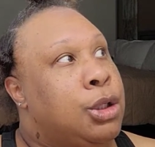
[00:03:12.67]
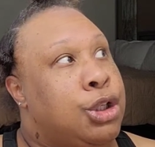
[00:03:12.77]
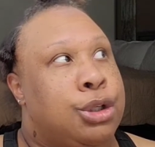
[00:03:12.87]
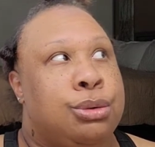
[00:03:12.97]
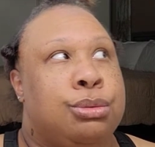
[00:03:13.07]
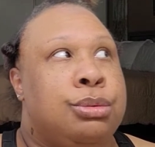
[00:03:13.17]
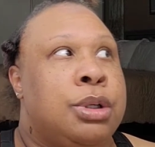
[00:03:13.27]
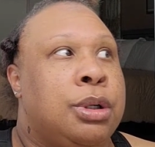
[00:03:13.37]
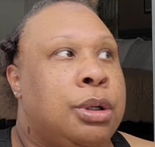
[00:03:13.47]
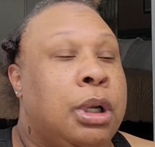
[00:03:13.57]
June.
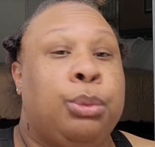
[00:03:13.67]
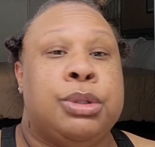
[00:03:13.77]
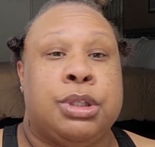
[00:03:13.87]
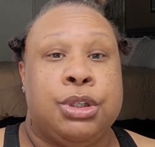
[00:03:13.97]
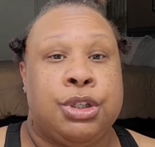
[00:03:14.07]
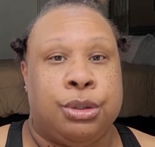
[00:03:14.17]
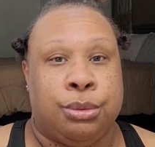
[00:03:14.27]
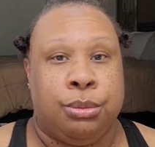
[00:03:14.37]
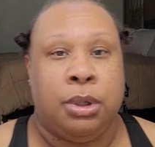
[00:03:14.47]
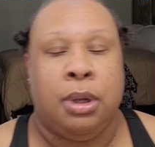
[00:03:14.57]
It was in
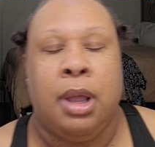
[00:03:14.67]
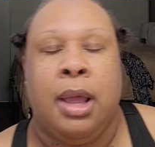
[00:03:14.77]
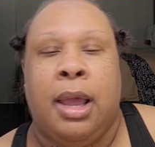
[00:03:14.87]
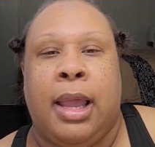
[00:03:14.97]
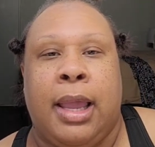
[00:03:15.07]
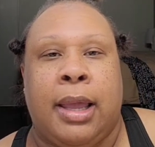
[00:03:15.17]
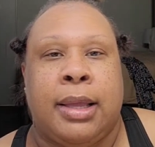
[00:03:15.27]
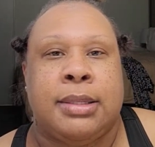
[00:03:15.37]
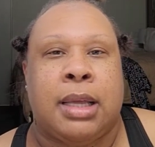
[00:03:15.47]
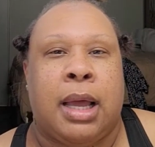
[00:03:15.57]
June,
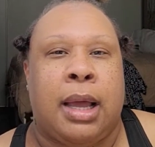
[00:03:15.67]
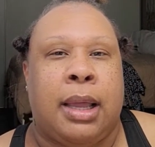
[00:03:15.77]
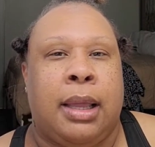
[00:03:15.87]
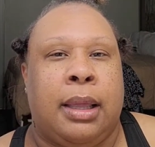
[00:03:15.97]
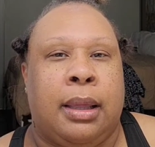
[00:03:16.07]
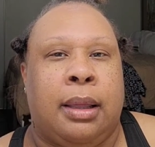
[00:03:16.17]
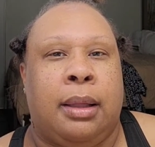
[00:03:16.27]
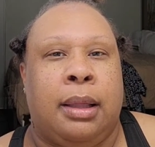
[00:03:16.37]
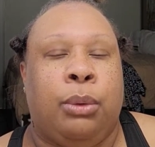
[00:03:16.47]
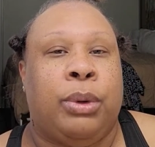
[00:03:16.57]
and
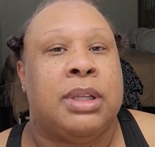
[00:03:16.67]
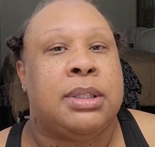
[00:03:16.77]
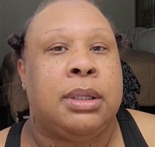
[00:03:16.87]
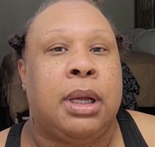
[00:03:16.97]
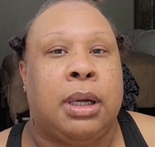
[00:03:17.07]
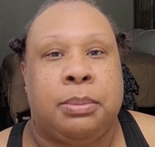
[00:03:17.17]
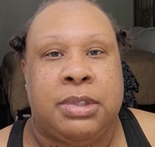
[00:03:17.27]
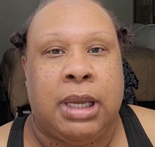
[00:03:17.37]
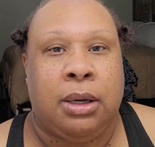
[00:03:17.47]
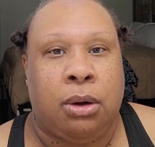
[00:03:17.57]
it was an
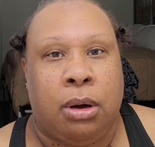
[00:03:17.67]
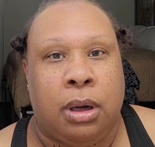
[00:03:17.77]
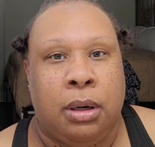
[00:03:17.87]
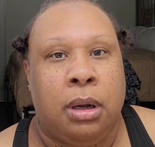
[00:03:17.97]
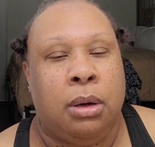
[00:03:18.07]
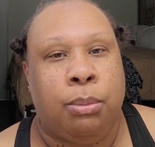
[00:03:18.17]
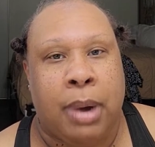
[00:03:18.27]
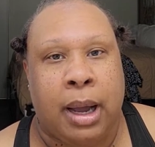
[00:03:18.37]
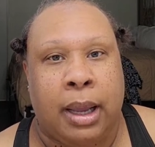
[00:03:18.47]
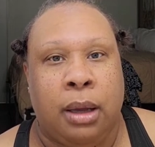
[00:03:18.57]
update on
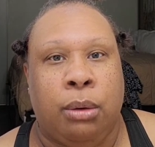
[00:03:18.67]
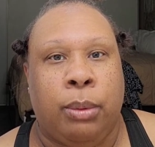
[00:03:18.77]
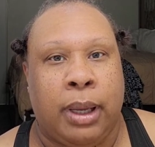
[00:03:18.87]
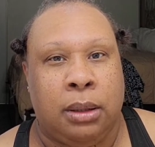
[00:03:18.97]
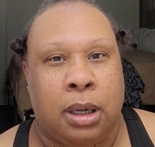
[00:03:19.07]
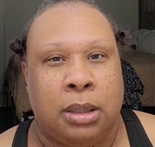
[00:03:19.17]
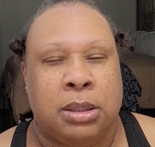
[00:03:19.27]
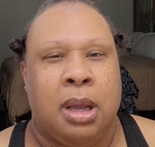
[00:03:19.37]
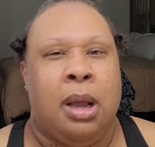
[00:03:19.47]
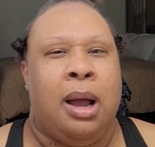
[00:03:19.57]
my weight
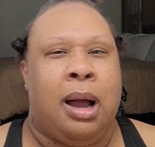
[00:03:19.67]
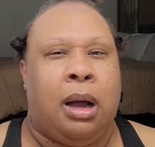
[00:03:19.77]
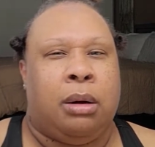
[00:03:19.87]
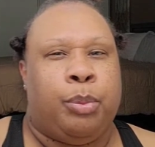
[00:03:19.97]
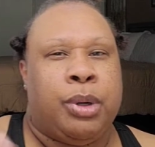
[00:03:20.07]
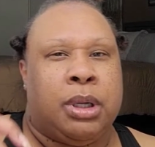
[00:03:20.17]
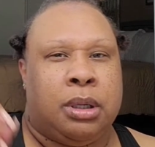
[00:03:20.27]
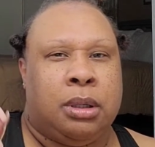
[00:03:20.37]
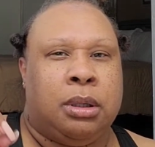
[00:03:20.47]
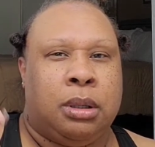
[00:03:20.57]
loss. I'll
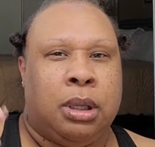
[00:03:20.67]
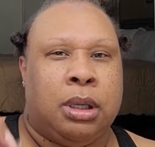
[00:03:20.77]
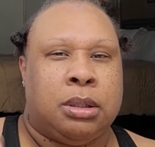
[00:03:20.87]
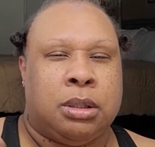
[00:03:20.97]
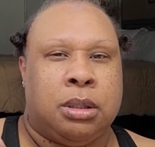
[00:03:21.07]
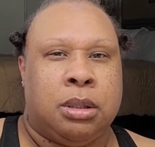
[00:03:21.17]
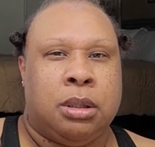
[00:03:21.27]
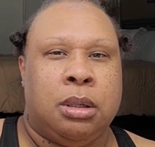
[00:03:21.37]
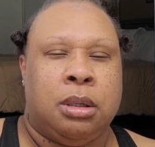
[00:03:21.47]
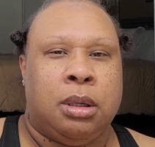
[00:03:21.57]
put it
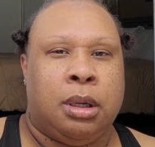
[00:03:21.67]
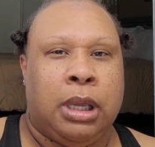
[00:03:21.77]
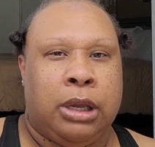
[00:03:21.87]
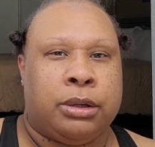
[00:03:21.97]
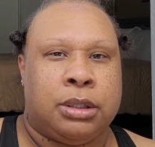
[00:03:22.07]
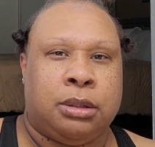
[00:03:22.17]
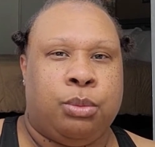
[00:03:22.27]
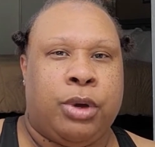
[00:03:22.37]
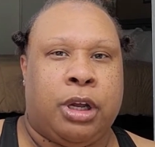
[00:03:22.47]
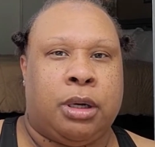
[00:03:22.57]
here
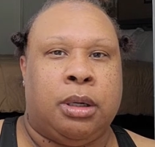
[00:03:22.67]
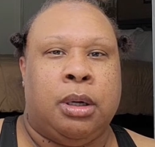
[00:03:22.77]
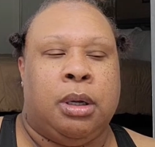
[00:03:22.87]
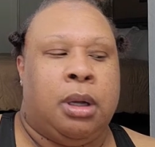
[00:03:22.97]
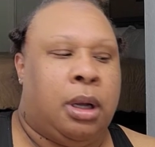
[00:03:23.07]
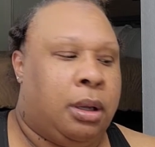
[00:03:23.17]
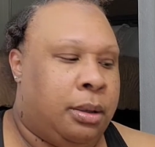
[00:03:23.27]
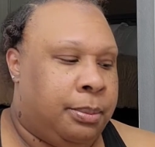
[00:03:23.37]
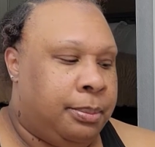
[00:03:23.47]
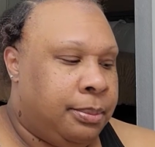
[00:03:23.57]
somewhere.
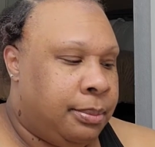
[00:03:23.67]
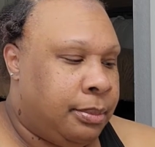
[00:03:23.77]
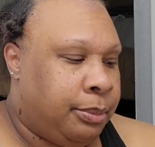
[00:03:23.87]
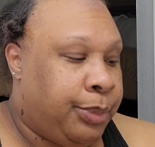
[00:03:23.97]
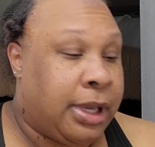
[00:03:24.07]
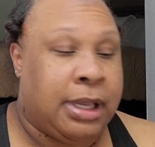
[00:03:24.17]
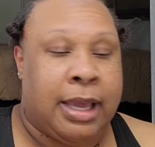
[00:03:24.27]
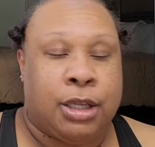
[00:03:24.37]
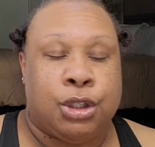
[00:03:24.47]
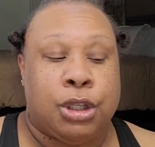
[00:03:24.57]
But
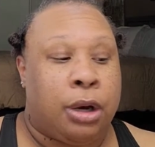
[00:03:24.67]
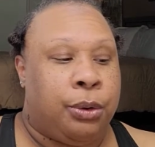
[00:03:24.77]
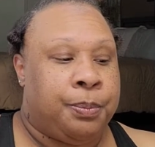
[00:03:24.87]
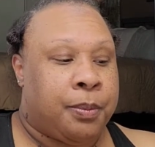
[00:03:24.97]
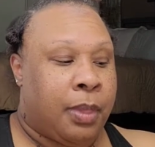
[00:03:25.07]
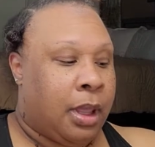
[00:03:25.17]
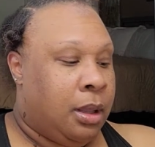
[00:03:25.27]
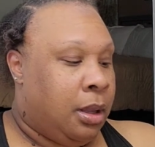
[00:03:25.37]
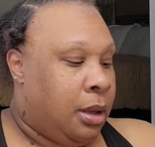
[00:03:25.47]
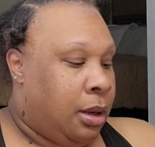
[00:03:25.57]
yeah, so
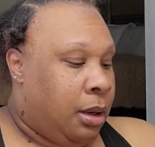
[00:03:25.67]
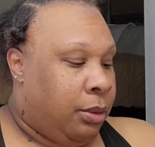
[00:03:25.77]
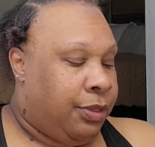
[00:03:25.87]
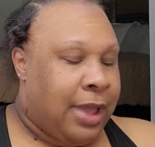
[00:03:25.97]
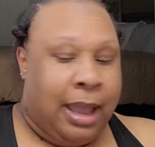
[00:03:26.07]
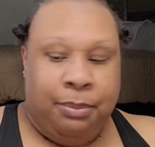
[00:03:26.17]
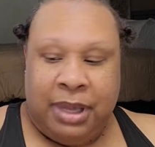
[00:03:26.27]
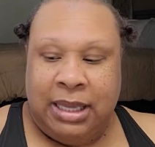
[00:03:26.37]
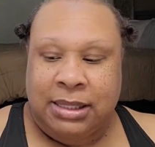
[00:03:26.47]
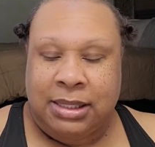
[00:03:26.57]
with that
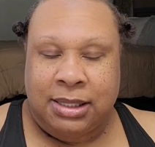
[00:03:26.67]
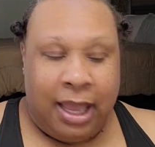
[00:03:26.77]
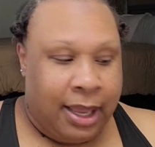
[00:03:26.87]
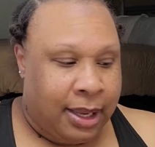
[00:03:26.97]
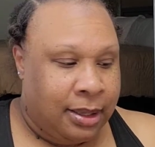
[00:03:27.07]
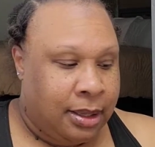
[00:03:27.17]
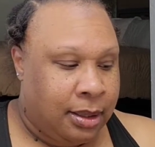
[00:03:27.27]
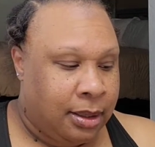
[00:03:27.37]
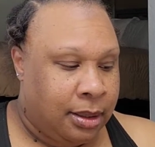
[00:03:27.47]
being said,